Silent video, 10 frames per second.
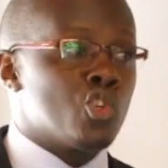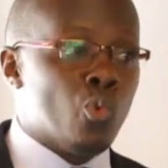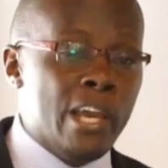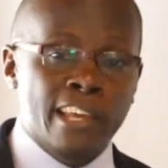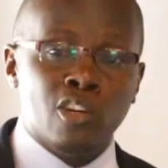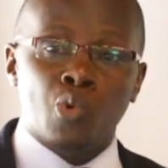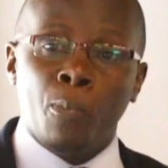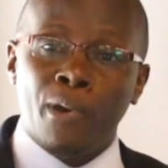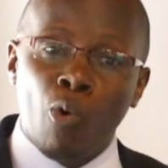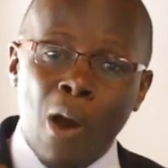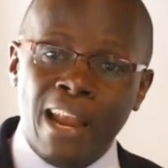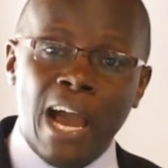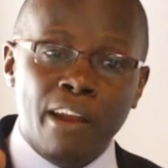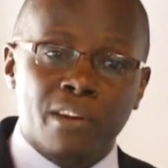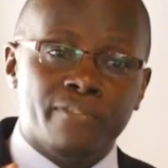is willing to pay
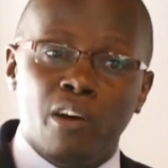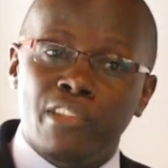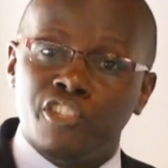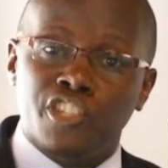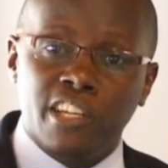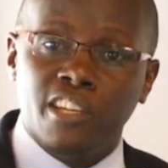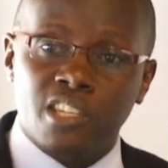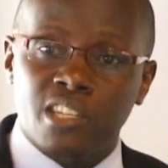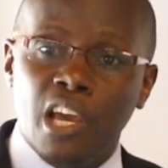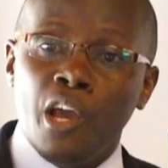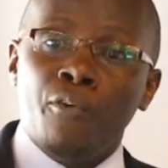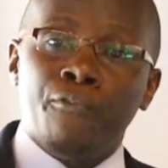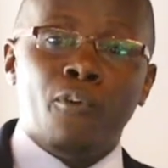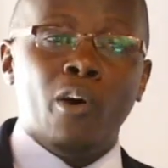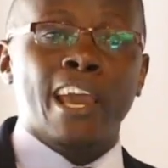100,000 shillings
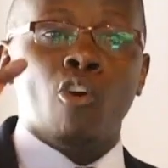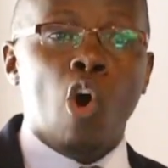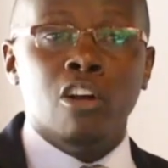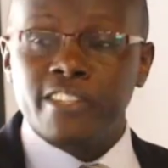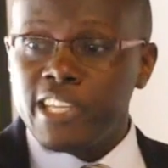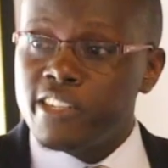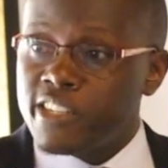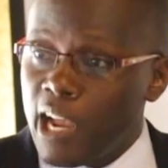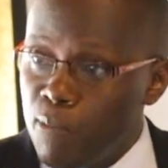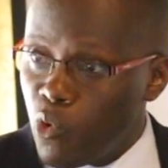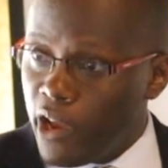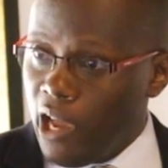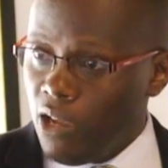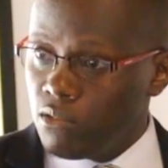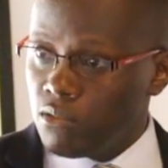for a concert
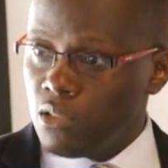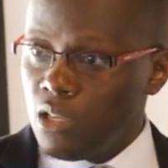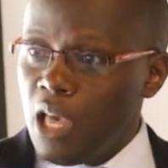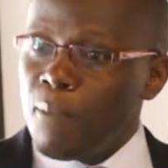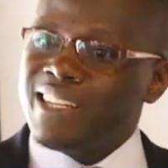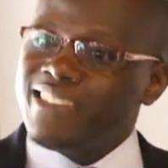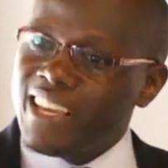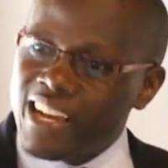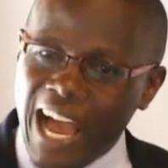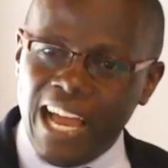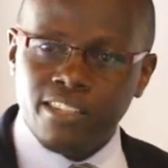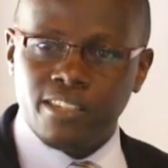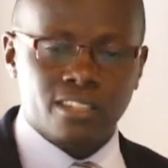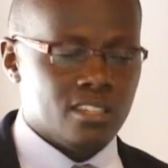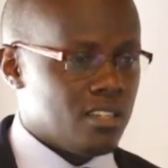somewhere, but they
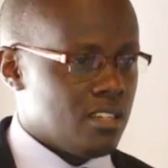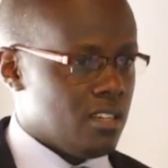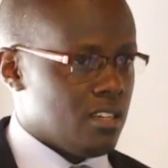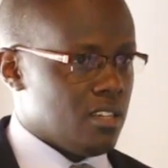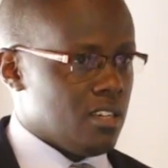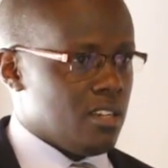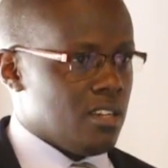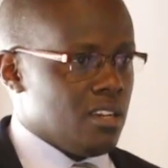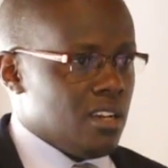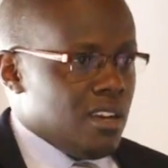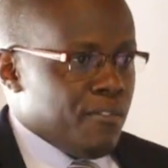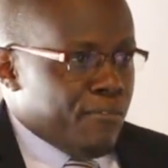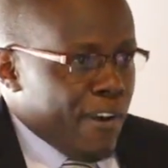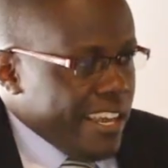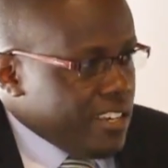can't
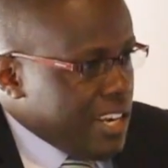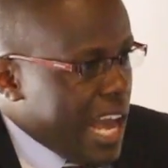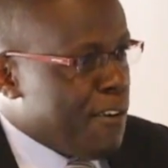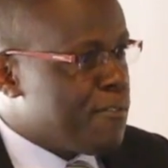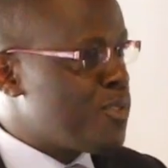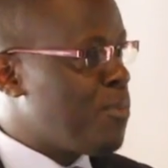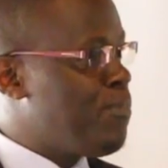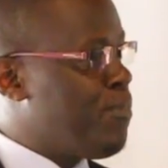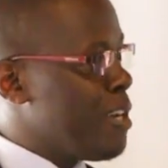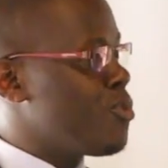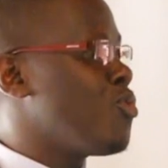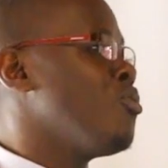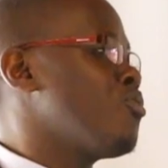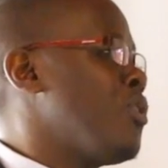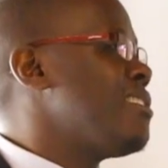find love to pay
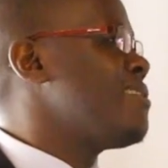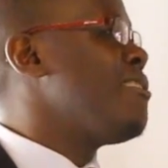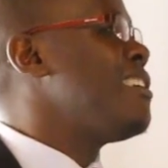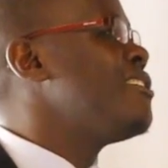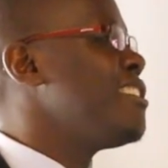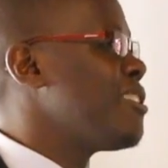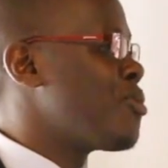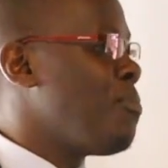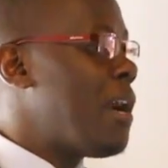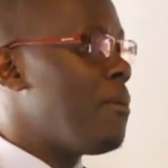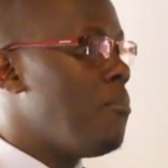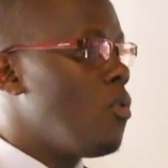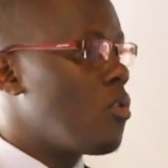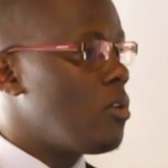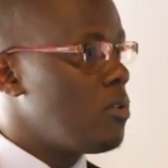20,000 shillings to buy a
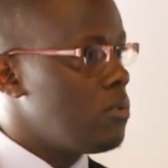book.